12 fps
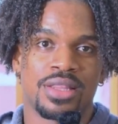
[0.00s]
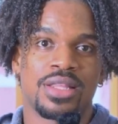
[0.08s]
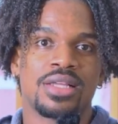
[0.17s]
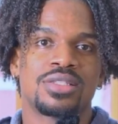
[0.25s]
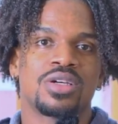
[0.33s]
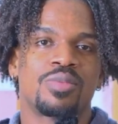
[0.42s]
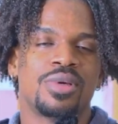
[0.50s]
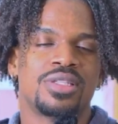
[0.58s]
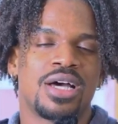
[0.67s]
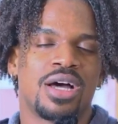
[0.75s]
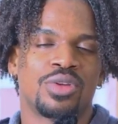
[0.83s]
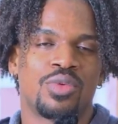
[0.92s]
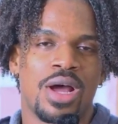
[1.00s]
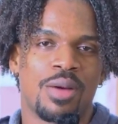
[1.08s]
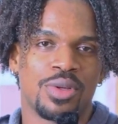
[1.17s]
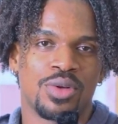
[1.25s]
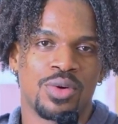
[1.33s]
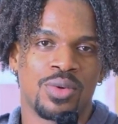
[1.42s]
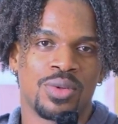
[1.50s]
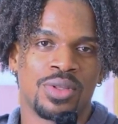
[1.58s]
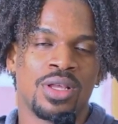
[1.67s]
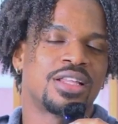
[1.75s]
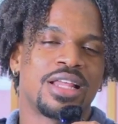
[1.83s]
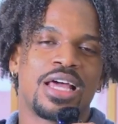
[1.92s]
And that took me down a rabbit hole
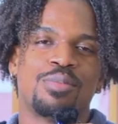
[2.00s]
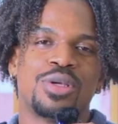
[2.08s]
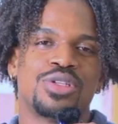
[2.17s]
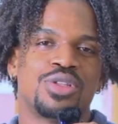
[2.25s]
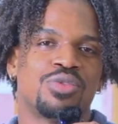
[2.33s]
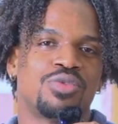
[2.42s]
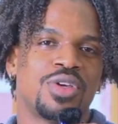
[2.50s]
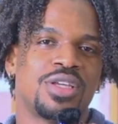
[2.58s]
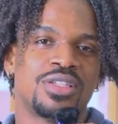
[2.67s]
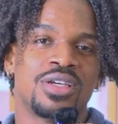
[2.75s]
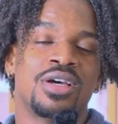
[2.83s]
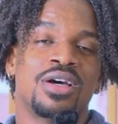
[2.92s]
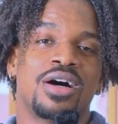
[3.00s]
that led me to the feet